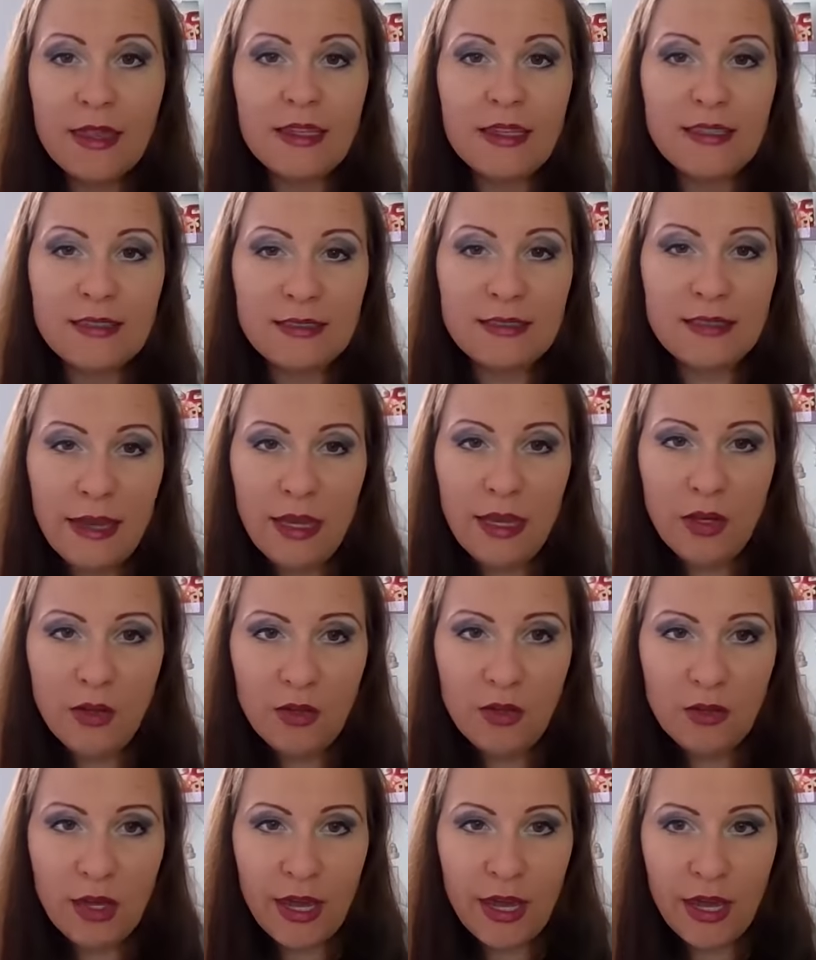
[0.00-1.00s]
The
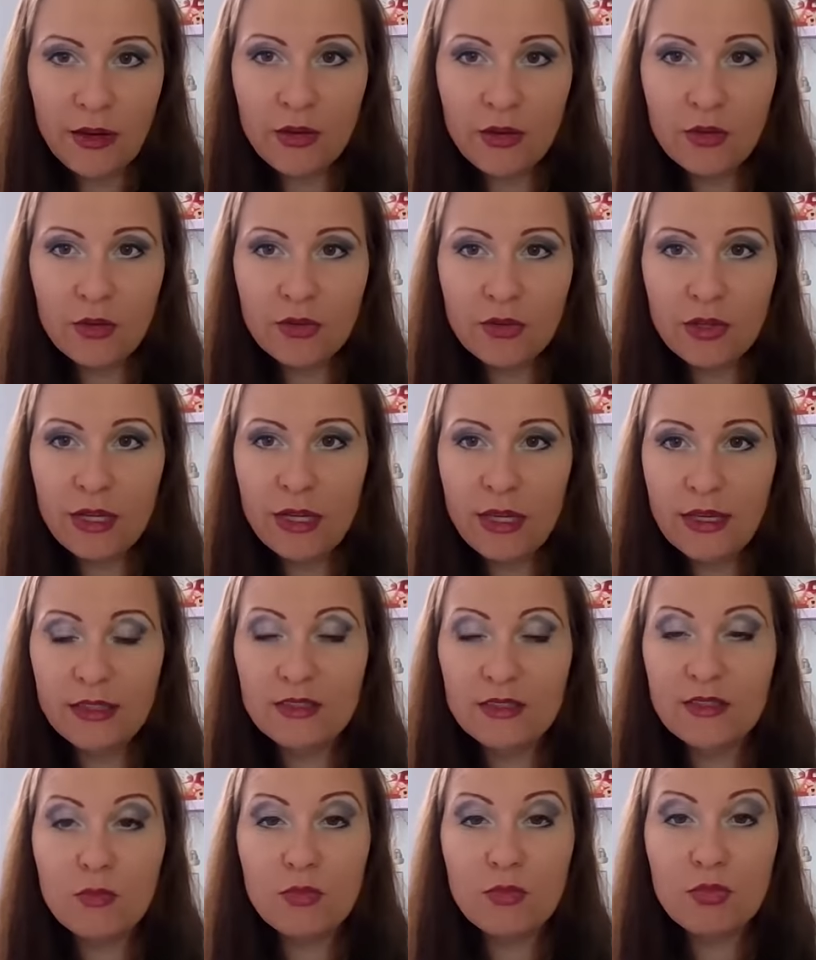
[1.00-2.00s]
second category
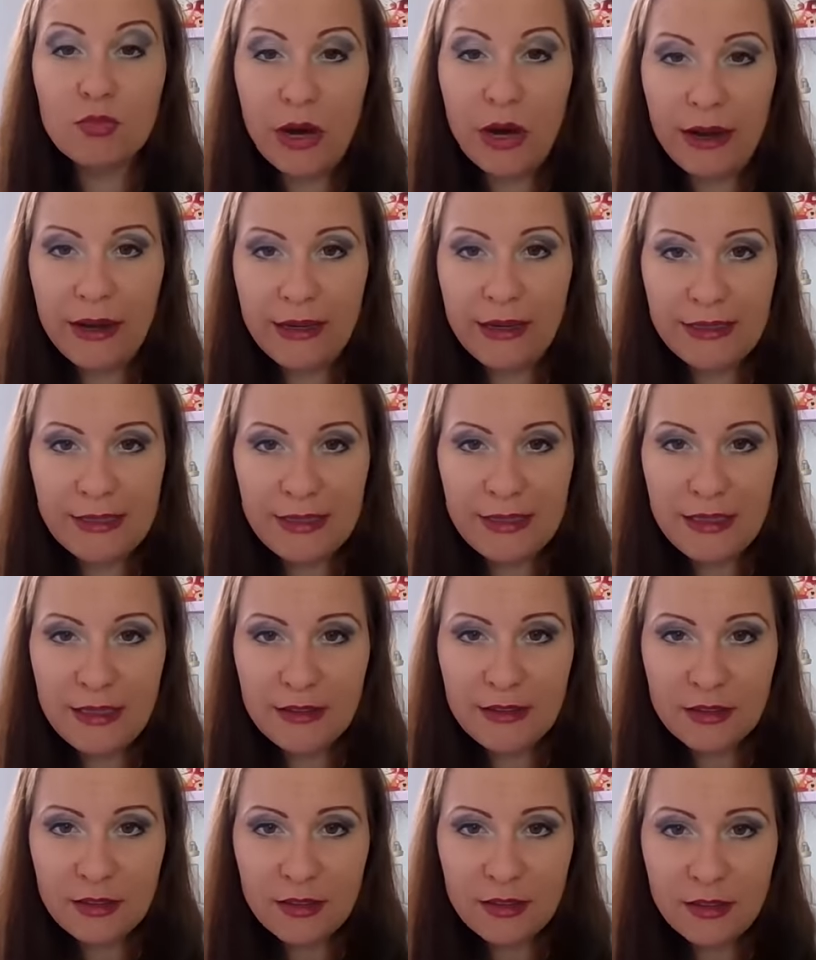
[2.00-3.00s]
is brain
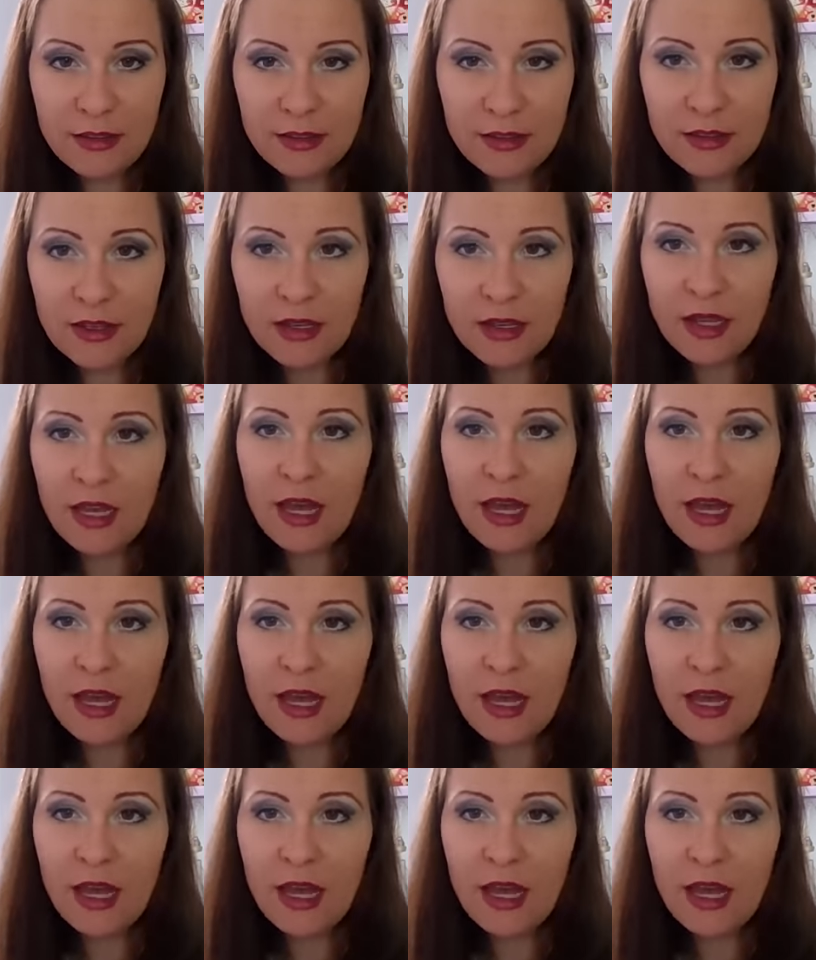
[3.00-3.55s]
teasers.